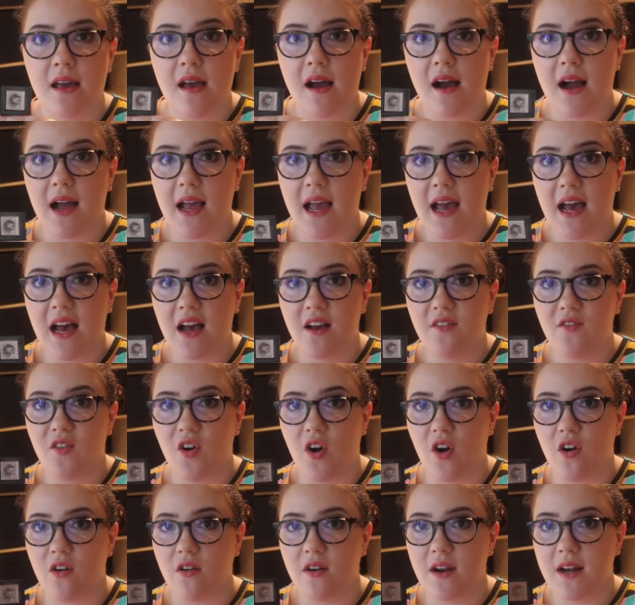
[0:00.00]
I have
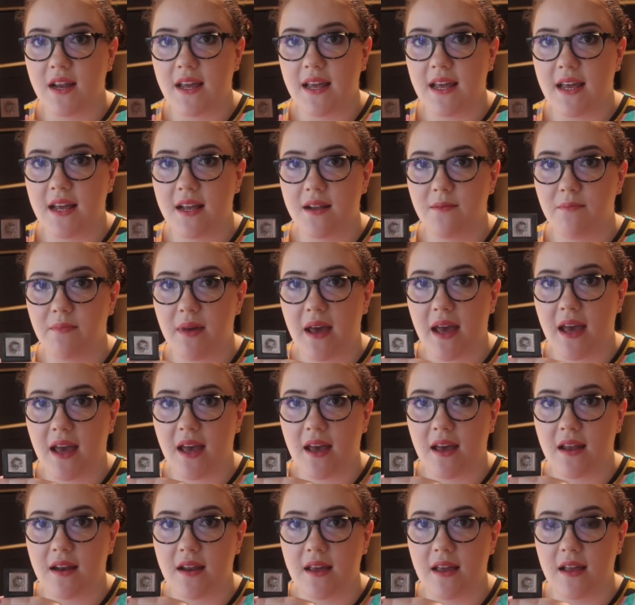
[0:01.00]
already hit
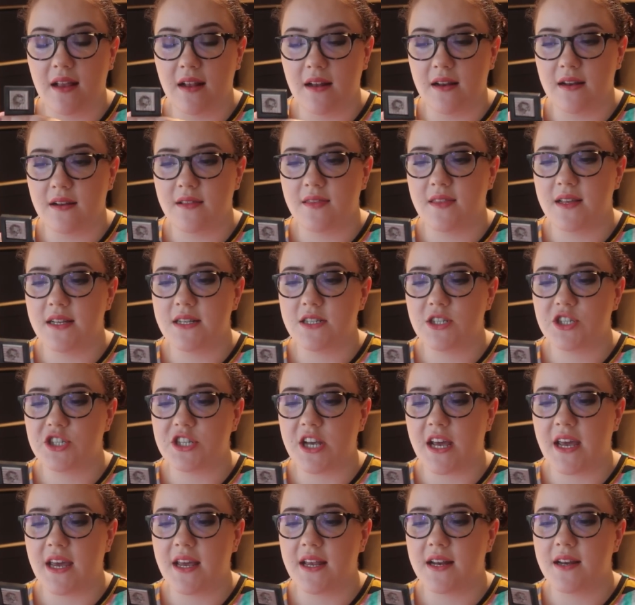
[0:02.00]
pan in this
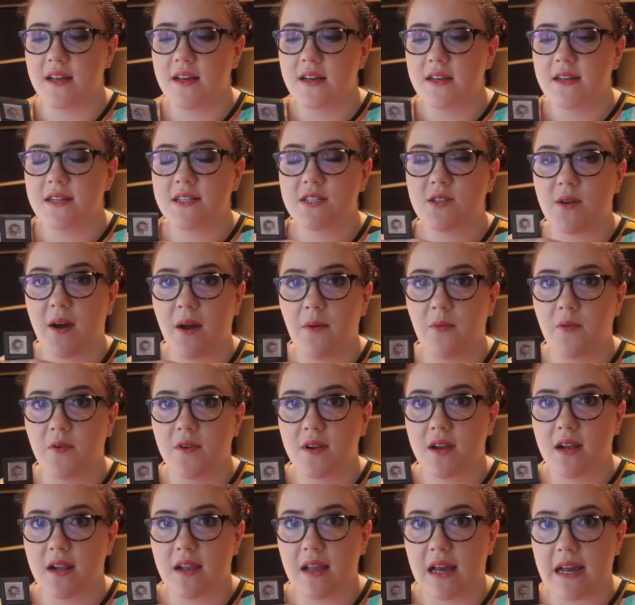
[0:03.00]
shade, so I
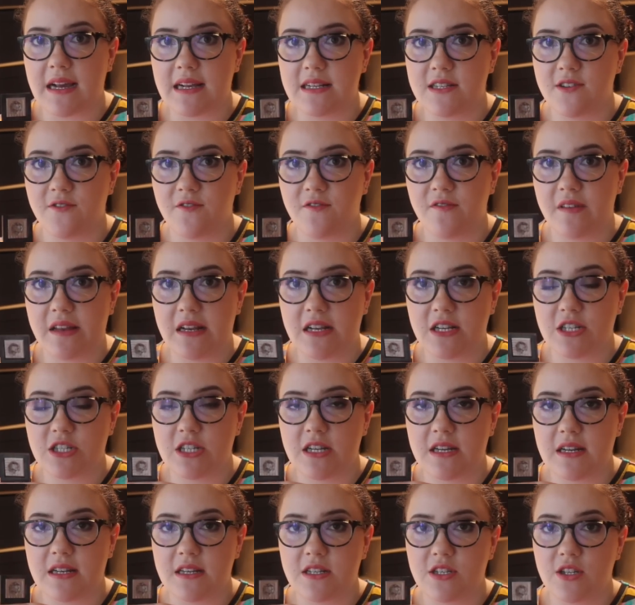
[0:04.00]
would like to finish
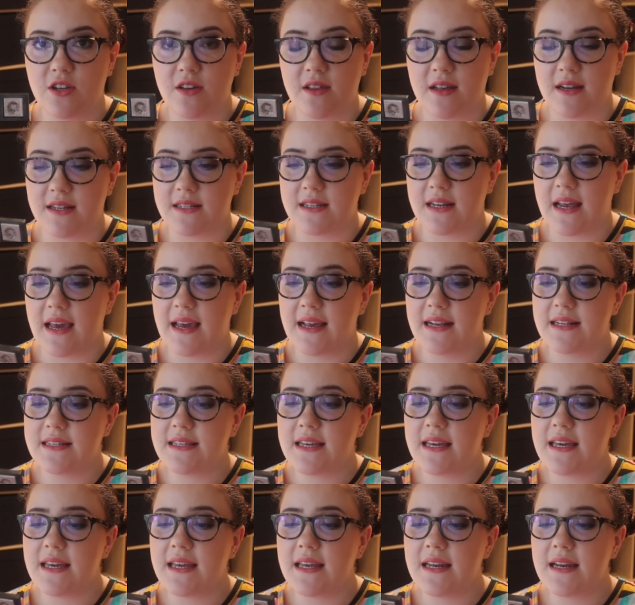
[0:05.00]
it in
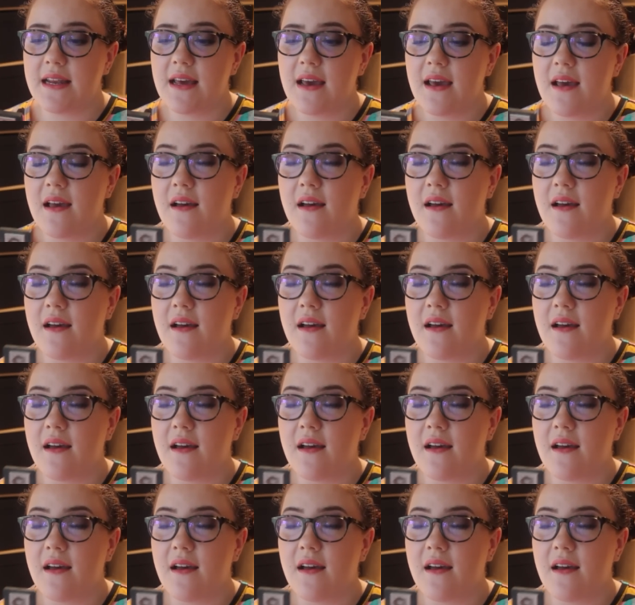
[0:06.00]
2018.